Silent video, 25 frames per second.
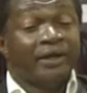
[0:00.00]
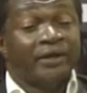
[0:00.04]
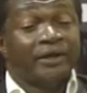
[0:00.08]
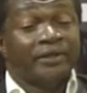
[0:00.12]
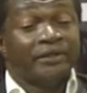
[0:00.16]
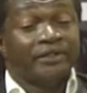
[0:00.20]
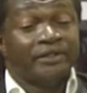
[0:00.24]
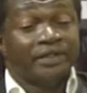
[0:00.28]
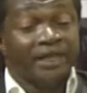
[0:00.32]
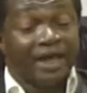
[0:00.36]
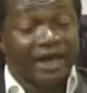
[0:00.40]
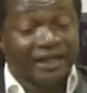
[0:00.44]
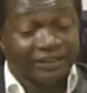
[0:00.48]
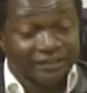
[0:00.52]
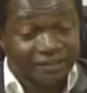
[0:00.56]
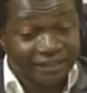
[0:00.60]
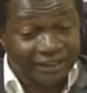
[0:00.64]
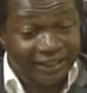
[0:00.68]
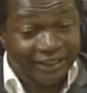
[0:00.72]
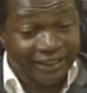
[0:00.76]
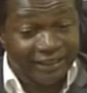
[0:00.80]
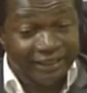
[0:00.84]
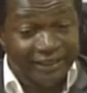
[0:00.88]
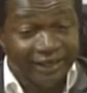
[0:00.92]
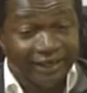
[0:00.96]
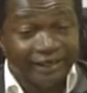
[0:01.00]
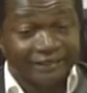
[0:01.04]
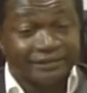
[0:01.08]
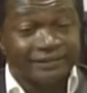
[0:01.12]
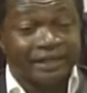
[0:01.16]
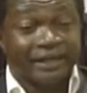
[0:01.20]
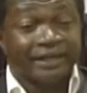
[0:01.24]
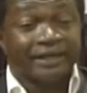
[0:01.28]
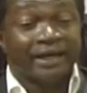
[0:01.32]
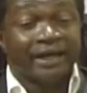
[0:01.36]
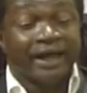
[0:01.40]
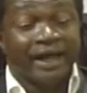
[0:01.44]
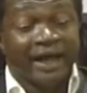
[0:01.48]
The answer again
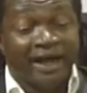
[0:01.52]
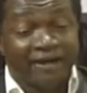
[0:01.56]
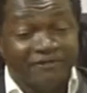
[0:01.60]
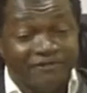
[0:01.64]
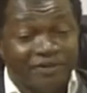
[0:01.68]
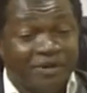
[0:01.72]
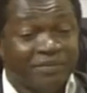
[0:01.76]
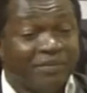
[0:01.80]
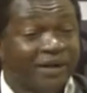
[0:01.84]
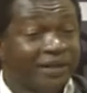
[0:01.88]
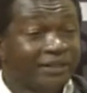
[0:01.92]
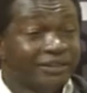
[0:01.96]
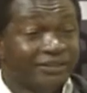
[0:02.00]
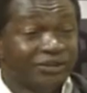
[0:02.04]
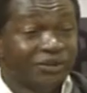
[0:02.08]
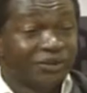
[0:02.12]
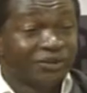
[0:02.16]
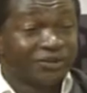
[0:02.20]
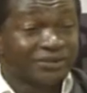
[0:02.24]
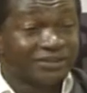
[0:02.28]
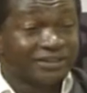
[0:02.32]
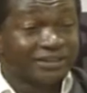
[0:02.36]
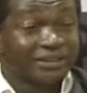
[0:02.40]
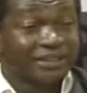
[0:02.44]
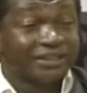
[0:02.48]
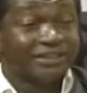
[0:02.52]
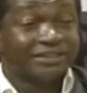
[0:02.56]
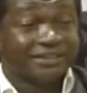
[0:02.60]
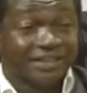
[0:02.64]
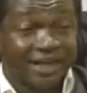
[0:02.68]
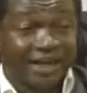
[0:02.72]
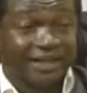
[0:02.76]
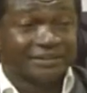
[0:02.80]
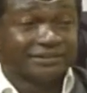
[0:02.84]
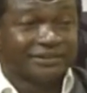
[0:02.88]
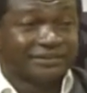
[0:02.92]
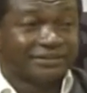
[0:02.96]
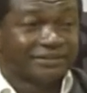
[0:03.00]
that everybody knows is
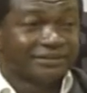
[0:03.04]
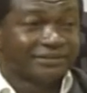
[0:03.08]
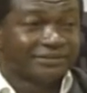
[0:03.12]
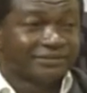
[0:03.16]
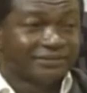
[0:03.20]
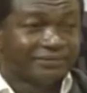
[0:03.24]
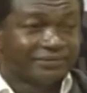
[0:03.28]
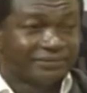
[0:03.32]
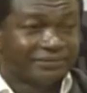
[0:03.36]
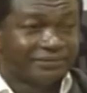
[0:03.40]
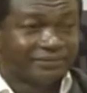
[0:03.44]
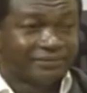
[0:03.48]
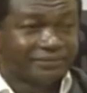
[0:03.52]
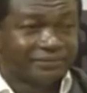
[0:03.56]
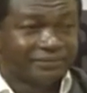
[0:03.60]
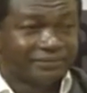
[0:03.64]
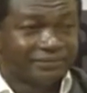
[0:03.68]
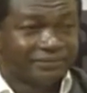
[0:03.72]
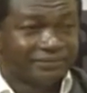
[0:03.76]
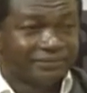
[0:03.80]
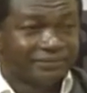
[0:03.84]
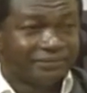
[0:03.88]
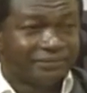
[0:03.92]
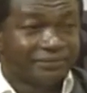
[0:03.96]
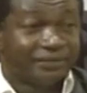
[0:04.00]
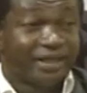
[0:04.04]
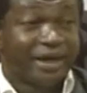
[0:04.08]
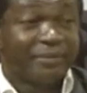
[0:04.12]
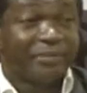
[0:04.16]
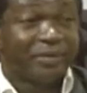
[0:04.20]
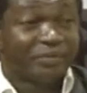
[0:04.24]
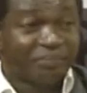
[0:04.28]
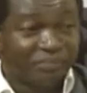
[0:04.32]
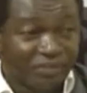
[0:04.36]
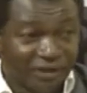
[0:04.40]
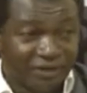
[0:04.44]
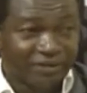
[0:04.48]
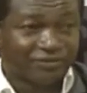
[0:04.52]
yes. They are
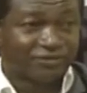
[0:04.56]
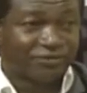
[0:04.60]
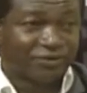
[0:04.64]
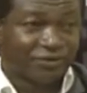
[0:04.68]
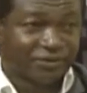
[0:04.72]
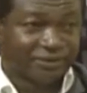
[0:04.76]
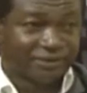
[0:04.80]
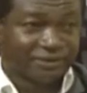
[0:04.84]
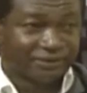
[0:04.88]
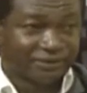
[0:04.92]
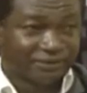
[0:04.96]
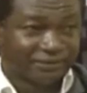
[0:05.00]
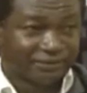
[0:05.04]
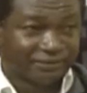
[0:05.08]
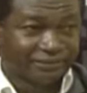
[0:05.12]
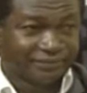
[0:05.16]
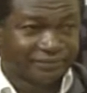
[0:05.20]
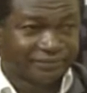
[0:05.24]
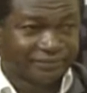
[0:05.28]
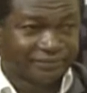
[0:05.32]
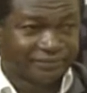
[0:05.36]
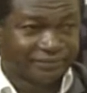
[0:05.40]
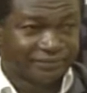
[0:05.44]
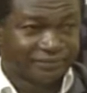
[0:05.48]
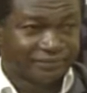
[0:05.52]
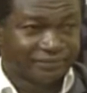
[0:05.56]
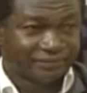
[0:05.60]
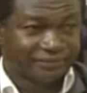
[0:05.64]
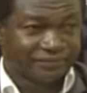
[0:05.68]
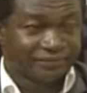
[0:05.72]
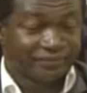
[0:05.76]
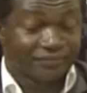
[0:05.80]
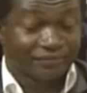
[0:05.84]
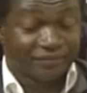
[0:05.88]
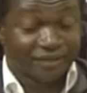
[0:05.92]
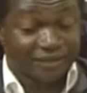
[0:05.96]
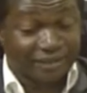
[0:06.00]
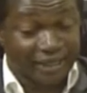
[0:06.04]
being paid for it.
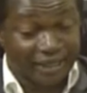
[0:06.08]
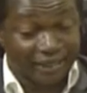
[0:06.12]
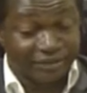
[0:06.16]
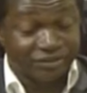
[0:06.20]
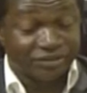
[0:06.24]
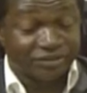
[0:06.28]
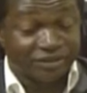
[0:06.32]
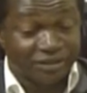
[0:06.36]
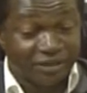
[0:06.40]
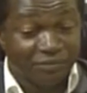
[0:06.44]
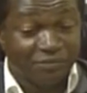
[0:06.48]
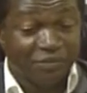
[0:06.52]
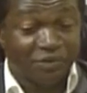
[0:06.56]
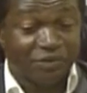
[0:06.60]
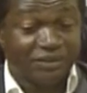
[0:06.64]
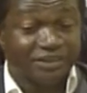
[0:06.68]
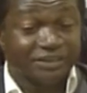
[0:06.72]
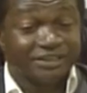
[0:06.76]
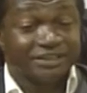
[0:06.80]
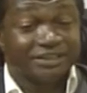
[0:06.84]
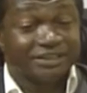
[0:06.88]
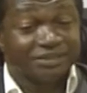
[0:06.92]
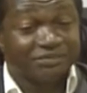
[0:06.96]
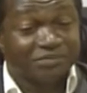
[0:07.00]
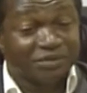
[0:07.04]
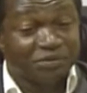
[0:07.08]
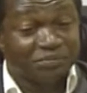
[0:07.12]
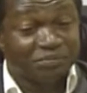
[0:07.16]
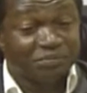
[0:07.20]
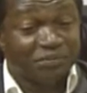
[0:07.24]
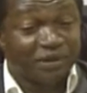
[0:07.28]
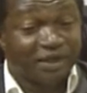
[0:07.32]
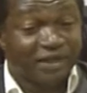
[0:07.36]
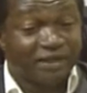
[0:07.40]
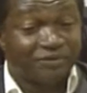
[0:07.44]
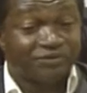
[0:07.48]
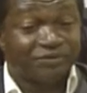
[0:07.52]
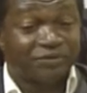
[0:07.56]
The Nigerian police is being
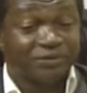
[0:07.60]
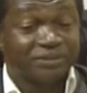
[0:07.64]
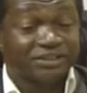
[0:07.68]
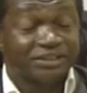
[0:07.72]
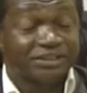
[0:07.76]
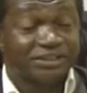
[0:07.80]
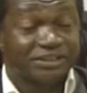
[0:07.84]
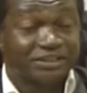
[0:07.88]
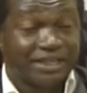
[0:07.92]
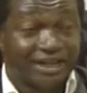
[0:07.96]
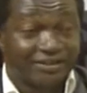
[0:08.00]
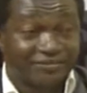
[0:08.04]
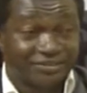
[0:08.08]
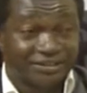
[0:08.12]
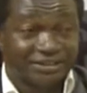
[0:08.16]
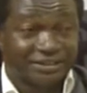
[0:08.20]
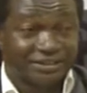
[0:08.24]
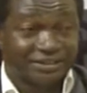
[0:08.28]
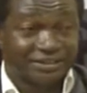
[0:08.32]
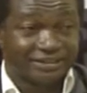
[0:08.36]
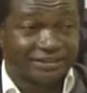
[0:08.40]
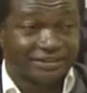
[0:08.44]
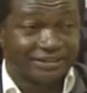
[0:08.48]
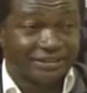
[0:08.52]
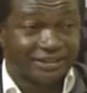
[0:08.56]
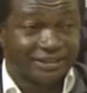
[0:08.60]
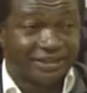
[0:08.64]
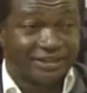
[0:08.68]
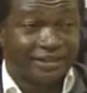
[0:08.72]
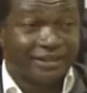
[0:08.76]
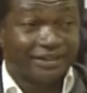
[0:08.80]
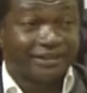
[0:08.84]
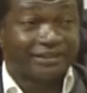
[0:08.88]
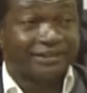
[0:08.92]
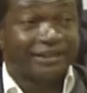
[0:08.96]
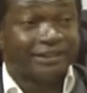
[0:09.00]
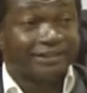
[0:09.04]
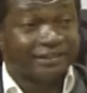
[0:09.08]
paid for these services
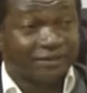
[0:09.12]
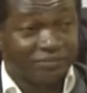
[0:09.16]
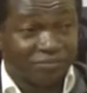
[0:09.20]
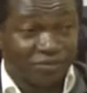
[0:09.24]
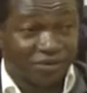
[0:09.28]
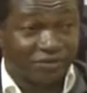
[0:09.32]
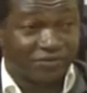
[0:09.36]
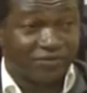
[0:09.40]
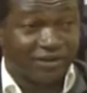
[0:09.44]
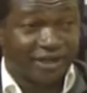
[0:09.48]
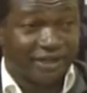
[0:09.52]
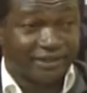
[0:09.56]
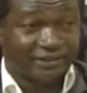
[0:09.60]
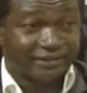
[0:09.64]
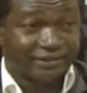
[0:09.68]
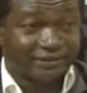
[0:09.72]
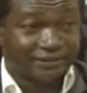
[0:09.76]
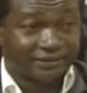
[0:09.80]
that they provide.